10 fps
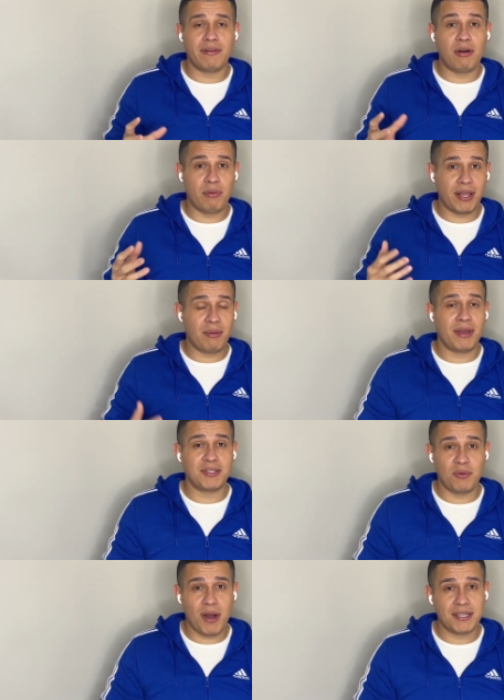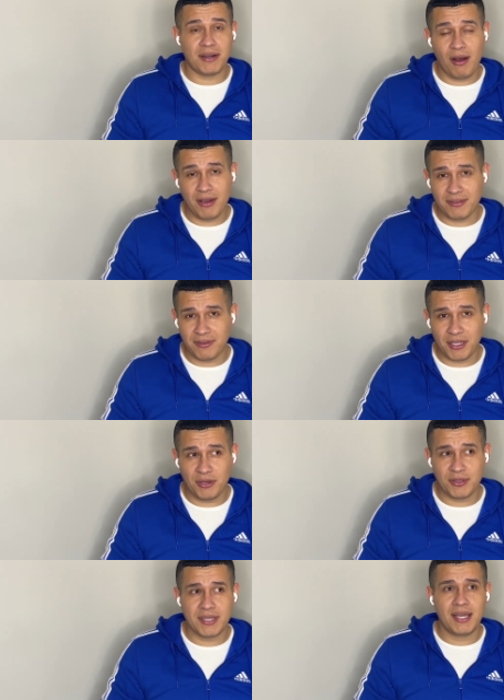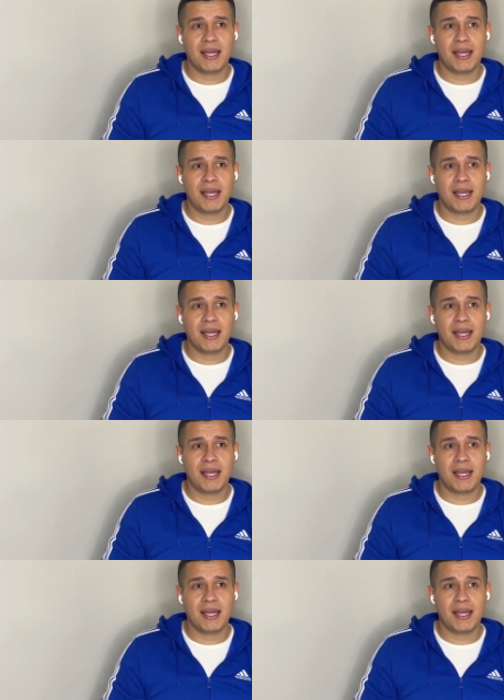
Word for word: I would recommend you watching all his videos.